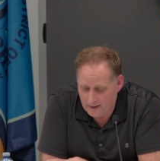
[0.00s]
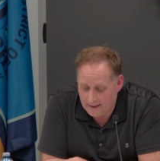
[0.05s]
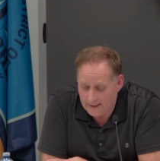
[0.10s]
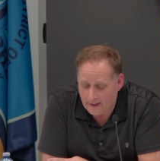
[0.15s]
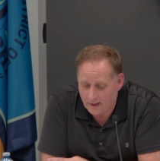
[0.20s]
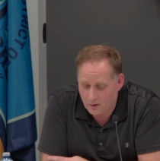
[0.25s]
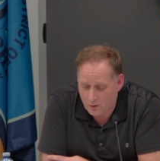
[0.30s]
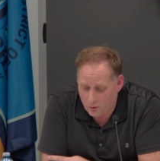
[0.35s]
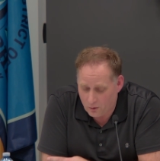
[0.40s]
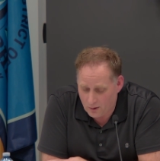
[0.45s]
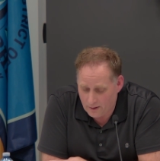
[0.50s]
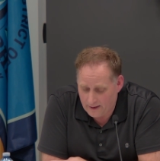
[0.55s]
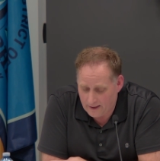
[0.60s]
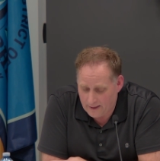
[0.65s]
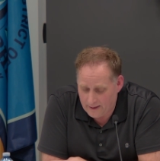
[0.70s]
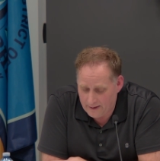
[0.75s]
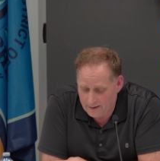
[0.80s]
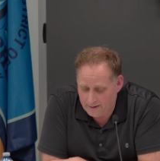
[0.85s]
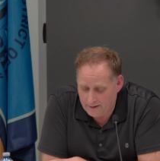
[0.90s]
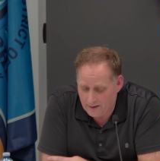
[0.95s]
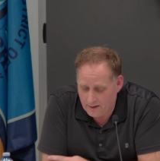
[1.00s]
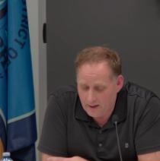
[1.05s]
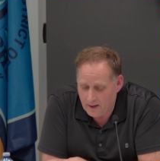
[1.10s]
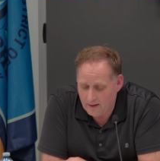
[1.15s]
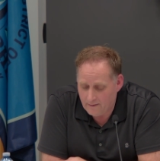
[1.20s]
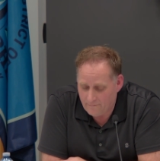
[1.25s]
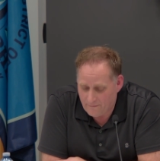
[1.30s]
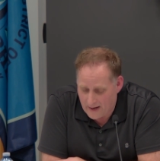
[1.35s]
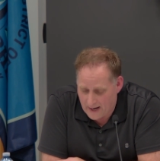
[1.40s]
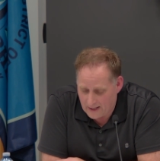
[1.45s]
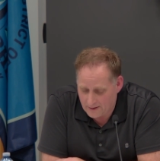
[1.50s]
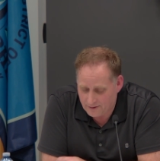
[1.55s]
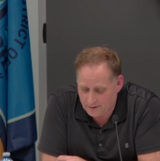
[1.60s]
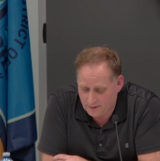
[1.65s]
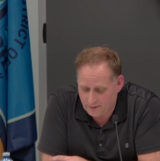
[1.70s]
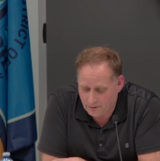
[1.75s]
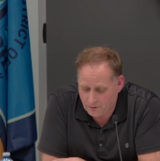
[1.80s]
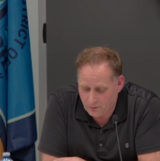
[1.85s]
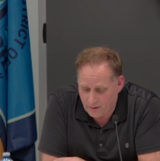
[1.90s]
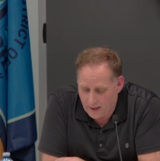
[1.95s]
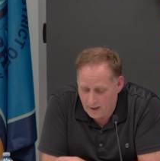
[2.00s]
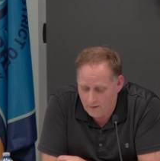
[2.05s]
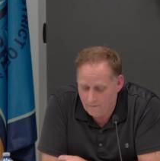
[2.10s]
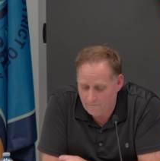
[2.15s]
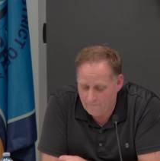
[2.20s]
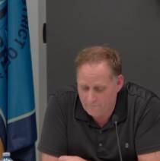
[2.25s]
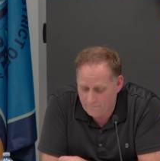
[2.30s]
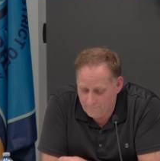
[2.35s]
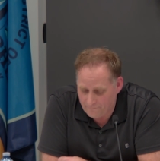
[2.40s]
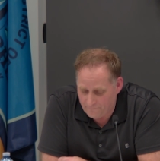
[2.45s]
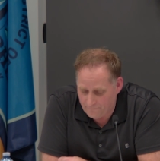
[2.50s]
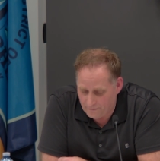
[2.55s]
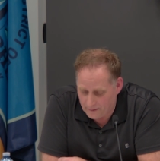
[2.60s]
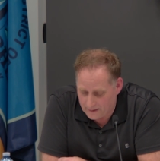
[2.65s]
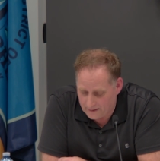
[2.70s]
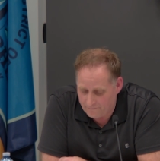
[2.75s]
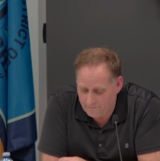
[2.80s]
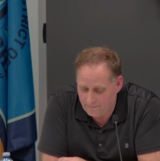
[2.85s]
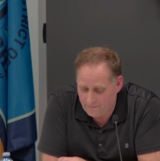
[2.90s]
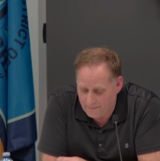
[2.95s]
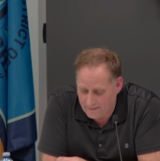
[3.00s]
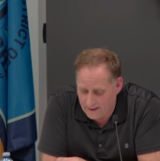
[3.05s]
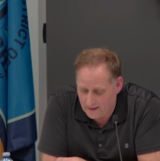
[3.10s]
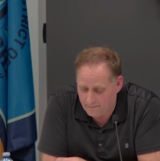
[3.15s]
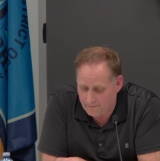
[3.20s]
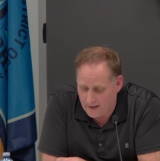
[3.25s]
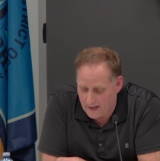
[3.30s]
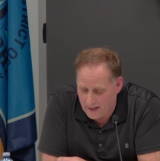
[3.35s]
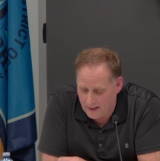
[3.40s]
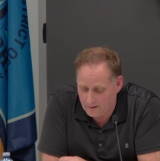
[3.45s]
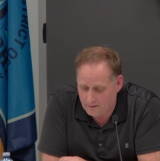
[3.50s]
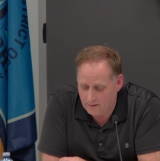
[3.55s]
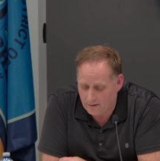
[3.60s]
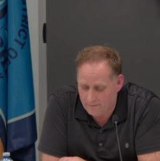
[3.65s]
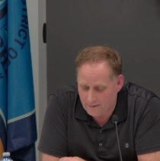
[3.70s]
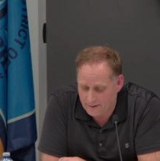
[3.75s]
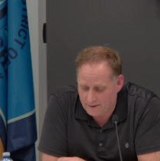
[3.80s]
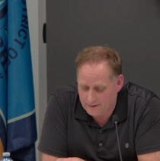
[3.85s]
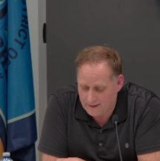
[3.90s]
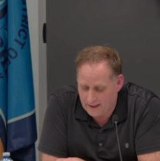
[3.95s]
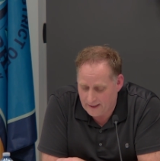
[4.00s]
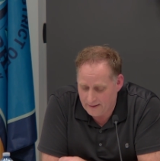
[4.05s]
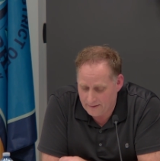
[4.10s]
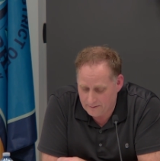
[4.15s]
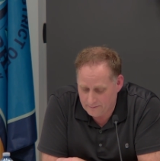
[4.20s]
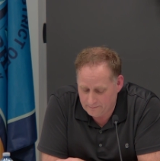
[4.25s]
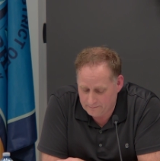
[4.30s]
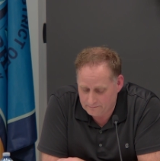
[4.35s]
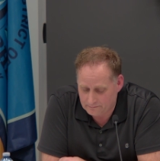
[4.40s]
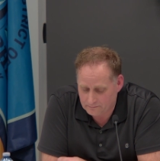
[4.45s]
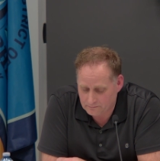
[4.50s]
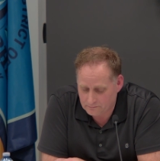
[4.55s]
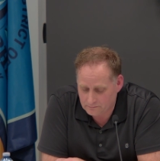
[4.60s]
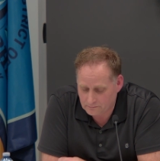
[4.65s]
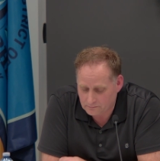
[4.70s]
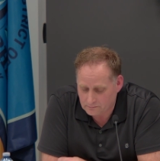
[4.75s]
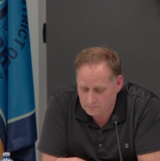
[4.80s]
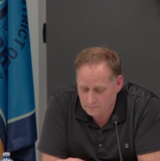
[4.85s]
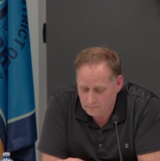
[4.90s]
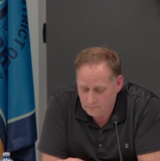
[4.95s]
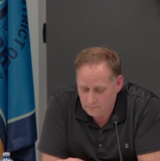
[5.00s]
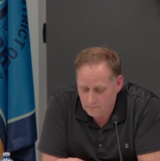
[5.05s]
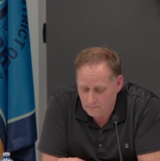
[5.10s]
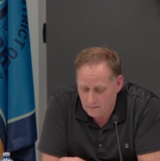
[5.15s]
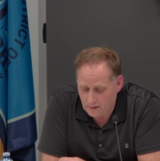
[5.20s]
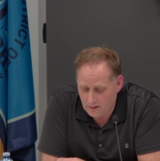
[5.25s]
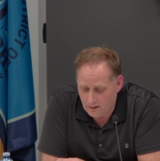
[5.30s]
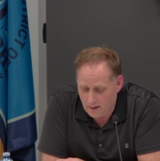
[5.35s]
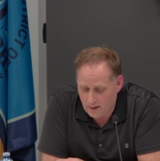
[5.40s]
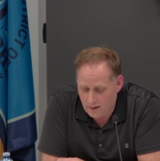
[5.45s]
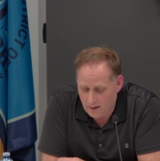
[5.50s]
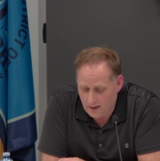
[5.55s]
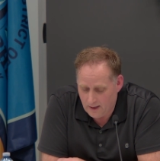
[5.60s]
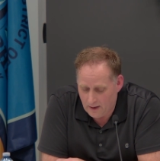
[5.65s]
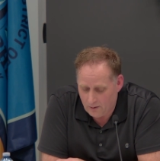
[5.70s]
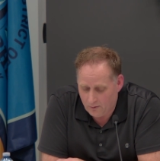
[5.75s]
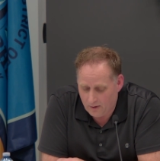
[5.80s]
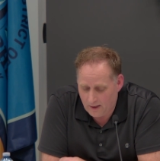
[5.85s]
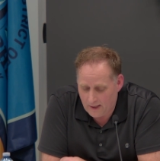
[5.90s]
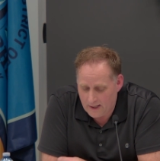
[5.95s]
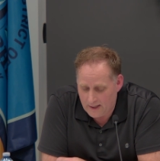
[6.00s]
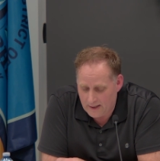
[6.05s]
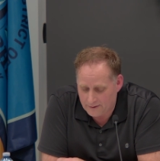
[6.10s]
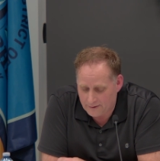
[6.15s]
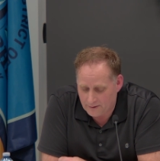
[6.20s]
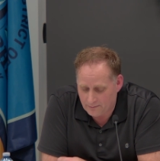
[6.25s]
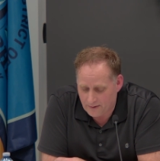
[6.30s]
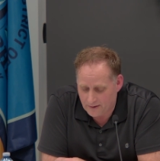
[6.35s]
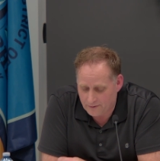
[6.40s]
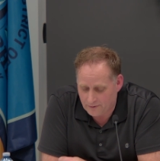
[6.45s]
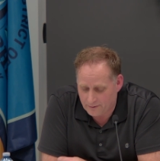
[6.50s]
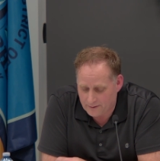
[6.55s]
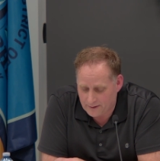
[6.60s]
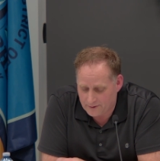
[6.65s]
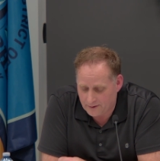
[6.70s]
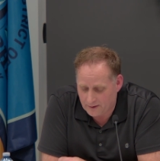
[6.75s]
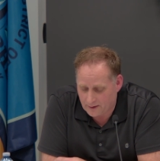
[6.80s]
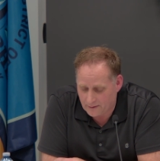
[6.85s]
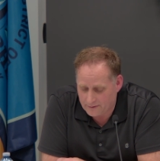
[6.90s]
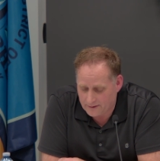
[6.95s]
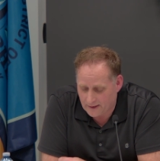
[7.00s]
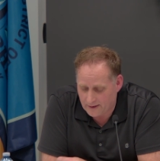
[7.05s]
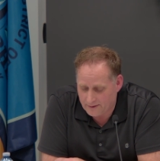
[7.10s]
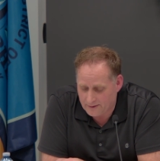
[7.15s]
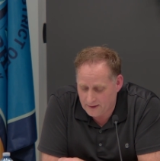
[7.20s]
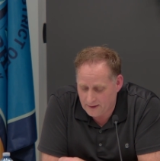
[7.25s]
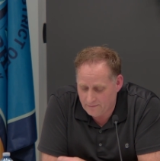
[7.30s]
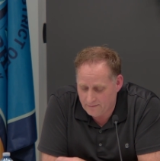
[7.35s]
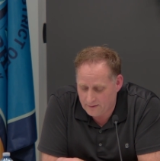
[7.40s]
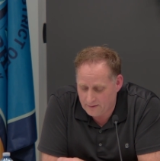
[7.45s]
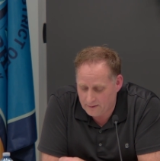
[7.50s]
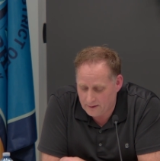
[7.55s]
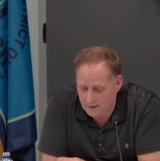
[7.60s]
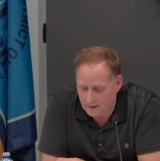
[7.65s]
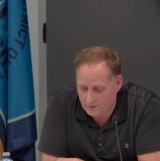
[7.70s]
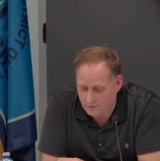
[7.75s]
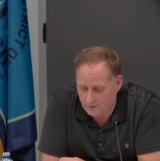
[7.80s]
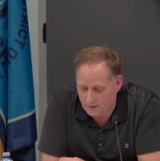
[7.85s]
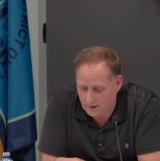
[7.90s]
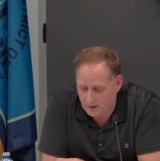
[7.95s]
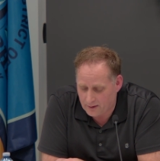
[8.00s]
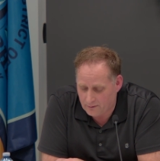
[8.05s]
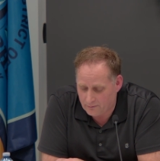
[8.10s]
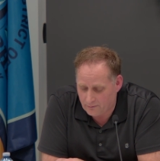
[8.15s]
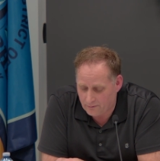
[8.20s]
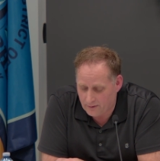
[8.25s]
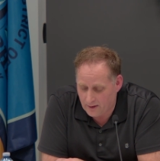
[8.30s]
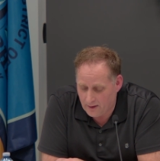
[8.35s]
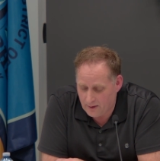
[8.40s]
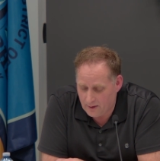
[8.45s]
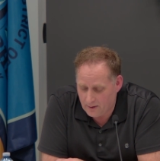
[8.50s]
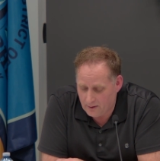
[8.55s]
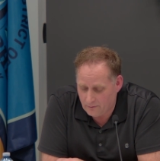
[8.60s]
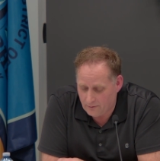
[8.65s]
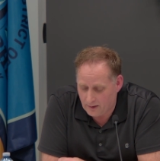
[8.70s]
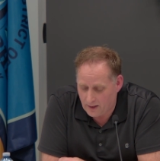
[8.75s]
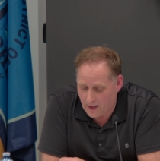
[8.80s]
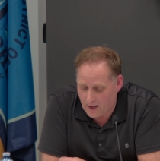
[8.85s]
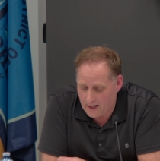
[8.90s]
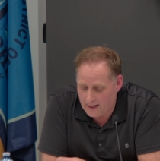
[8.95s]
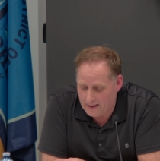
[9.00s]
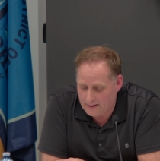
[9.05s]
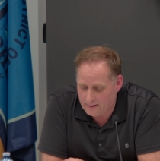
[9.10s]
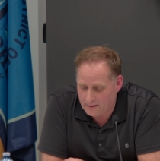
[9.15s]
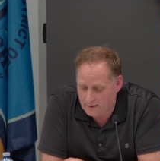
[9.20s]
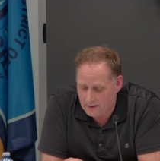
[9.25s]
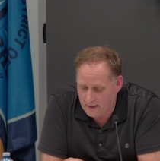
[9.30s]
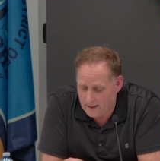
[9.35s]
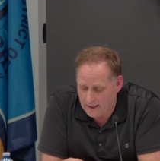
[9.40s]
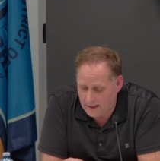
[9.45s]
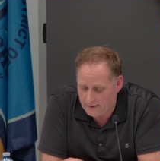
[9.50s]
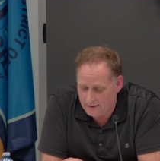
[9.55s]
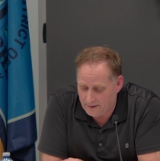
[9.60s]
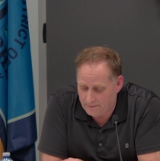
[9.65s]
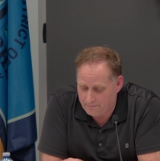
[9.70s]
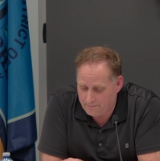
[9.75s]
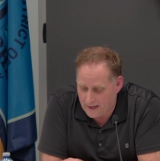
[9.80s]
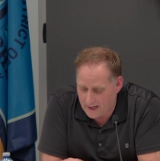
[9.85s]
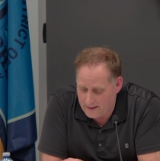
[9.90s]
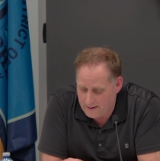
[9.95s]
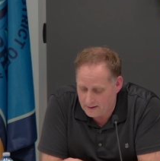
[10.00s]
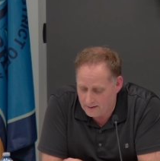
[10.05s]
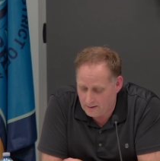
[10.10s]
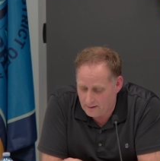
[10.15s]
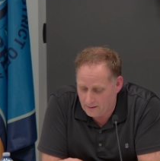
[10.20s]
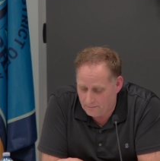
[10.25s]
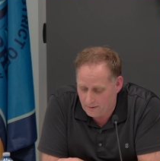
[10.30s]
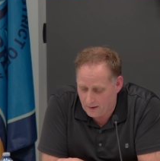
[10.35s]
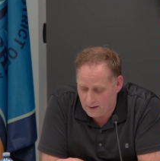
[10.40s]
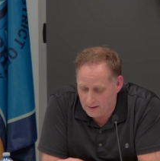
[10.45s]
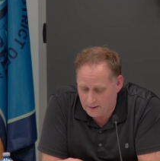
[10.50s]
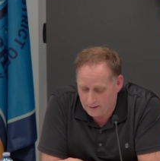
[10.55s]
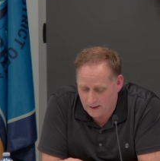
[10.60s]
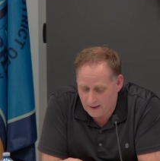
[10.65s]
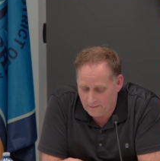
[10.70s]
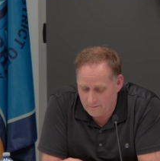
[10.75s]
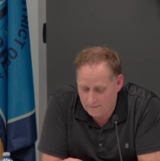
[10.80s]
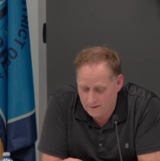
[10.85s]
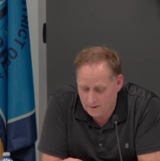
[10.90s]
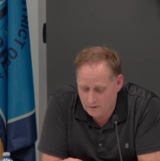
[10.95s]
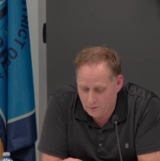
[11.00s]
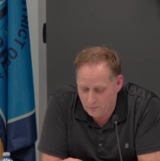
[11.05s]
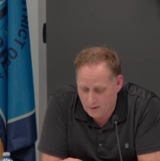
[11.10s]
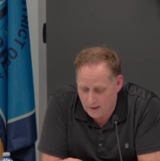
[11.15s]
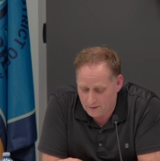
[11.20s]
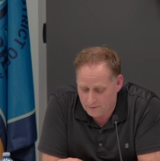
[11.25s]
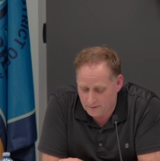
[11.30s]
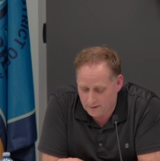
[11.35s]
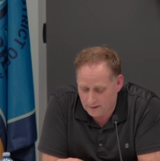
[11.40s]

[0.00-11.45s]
coordinated fashion to help lift them out of the state. And whereas the Municipal District of St. Stephen is reliant and dependent upon the government of New Brunswick